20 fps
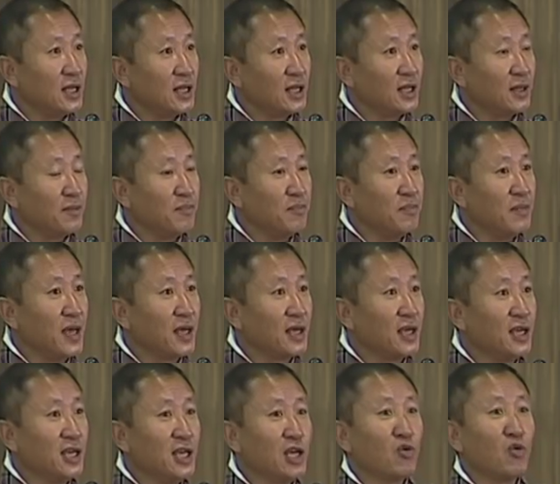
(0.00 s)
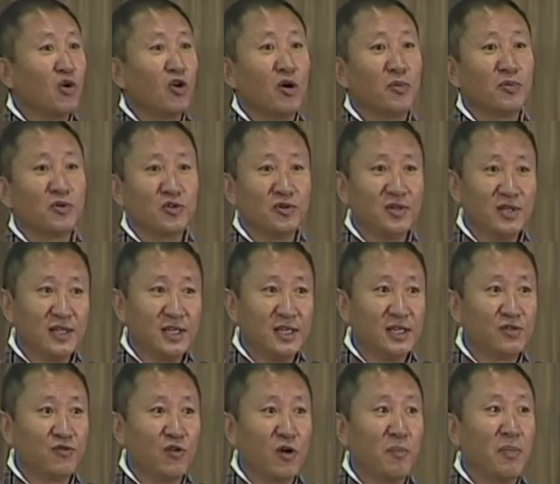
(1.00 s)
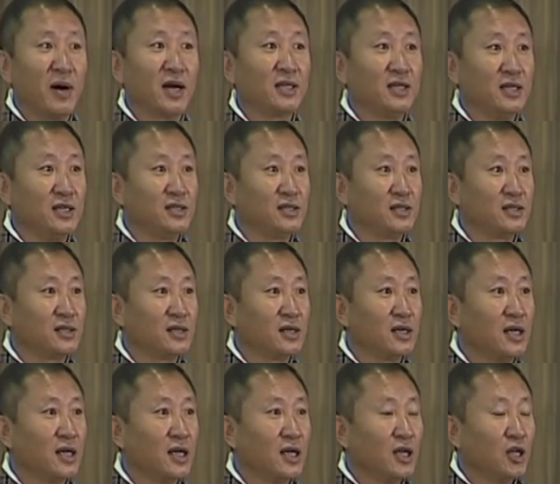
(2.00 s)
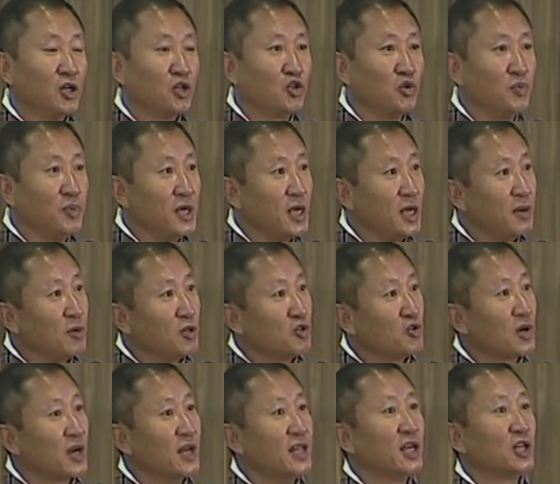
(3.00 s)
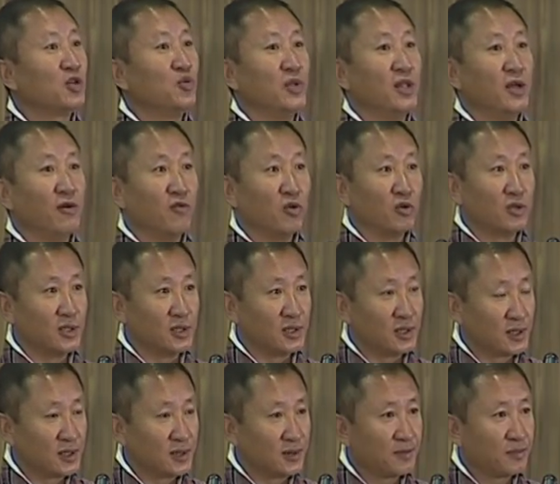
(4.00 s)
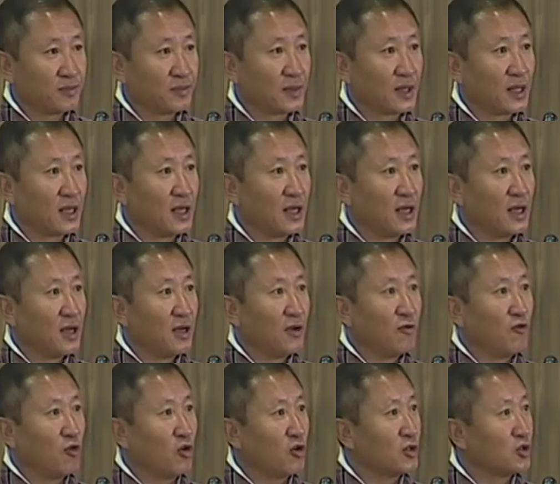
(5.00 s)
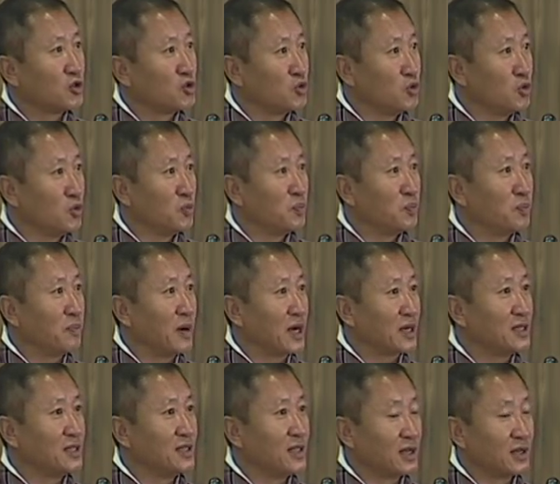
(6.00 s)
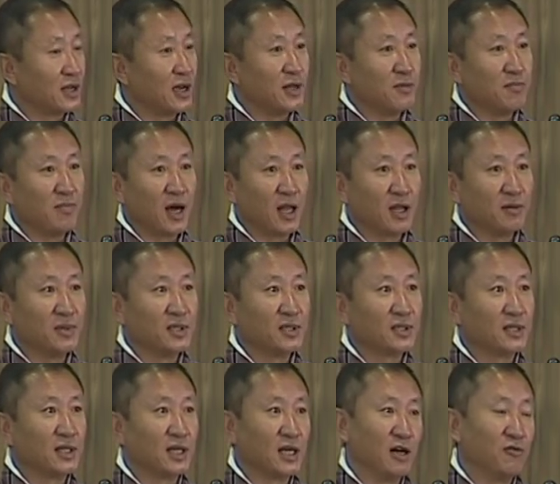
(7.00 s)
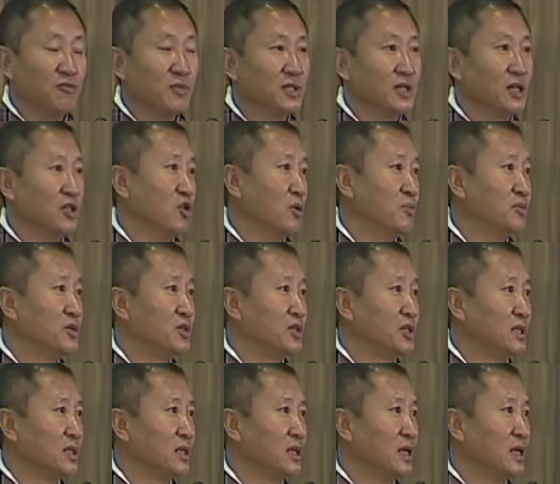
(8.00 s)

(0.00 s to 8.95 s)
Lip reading: making equal opportunities for parties to be able to connect with their voters. For the two parties that are in parliament, the government and the opposition,